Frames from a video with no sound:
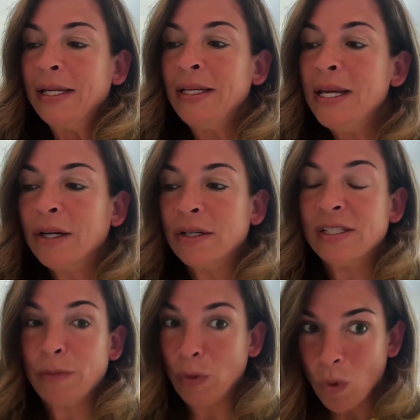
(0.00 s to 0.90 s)

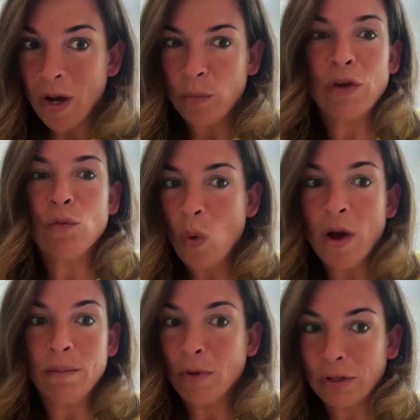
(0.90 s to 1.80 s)
years and we have
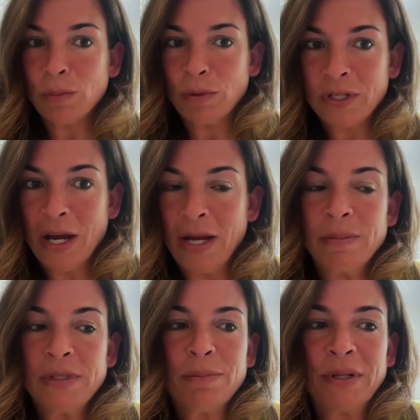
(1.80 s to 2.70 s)
won multiple times,